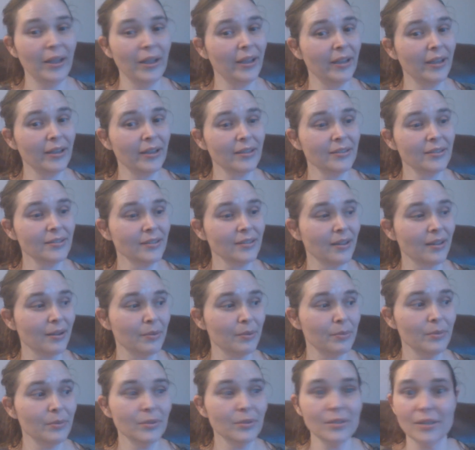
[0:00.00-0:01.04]
and
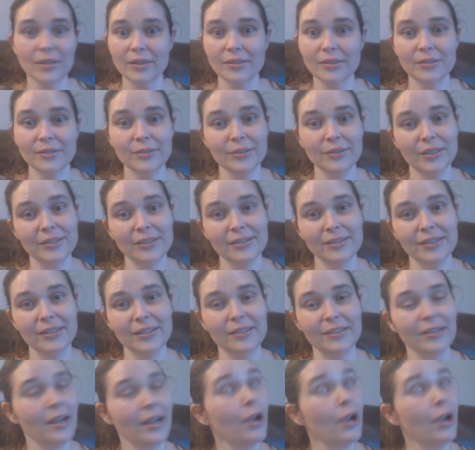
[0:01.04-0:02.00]
I will talk to you guys later.